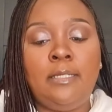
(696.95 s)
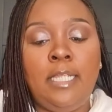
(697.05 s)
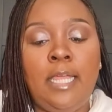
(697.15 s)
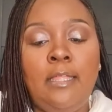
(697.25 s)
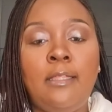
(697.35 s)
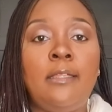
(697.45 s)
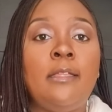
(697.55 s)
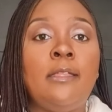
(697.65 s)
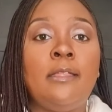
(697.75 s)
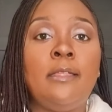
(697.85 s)
Yeah,
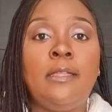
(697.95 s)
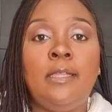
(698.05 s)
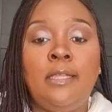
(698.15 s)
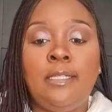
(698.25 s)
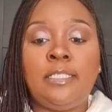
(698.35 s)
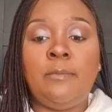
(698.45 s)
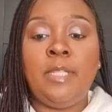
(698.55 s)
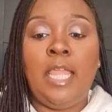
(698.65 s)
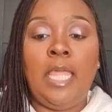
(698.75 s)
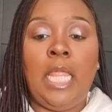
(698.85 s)
something
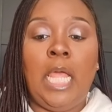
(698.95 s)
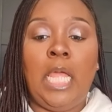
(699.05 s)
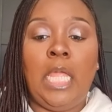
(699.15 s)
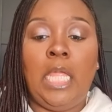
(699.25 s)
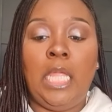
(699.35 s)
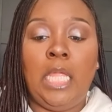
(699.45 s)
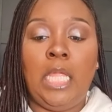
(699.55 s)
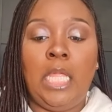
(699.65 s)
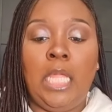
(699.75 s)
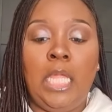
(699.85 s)
like that.
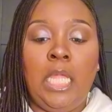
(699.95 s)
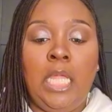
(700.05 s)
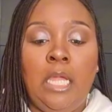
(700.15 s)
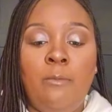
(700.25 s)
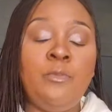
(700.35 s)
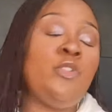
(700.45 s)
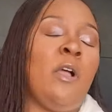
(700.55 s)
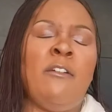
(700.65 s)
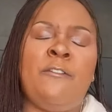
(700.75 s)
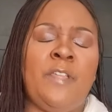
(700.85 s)
I'm sure
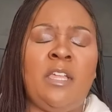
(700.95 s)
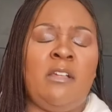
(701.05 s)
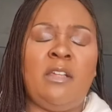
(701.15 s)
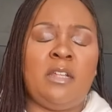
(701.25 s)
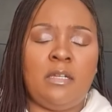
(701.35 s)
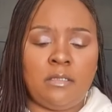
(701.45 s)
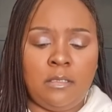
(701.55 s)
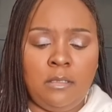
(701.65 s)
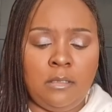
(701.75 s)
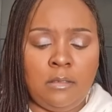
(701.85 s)
I'll figure it out,
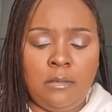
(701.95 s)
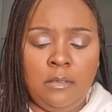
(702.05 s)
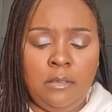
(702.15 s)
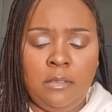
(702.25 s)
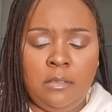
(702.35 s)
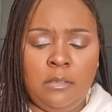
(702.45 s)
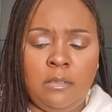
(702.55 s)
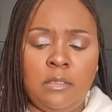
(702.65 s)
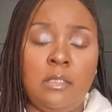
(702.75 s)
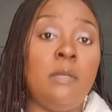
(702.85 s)
you know.
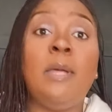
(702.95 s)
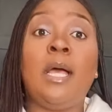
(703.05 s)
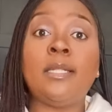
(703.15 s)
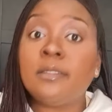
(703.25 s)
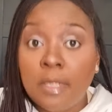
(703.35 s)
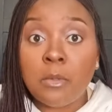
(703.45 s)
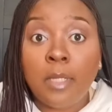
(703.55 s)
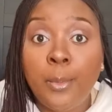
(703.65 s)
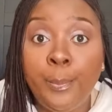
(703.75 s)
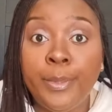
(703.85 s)
My husband
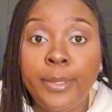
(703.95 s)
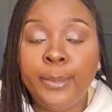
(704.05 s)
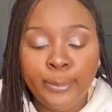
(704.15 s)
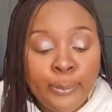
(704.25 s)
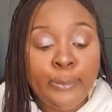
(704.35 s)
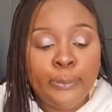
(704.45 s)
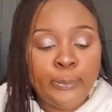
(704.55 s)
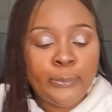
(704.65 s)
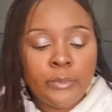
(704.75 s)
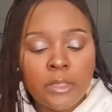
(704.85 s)
helped me.
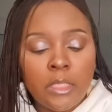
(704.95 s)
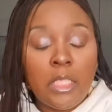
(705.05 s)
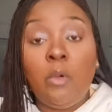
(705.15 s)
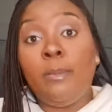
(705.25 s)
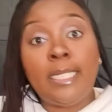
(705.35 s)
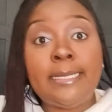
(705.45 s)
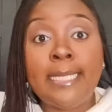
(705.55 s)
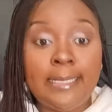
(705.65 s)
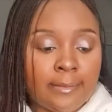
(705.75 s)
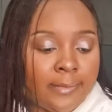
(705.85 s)
Oh, my
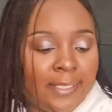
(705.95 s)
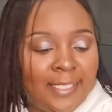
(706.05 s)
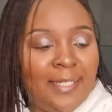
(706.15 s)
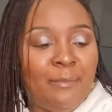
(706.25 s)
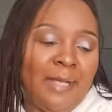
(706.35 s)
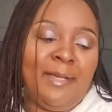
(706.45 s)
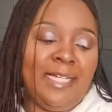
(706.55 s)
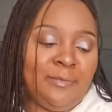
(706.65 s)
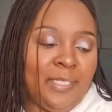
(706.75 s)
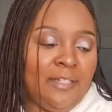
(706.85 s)
son. My
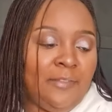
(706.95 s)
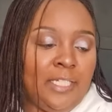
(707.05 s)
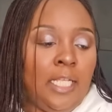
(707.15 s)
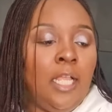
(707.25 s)
husband definitely.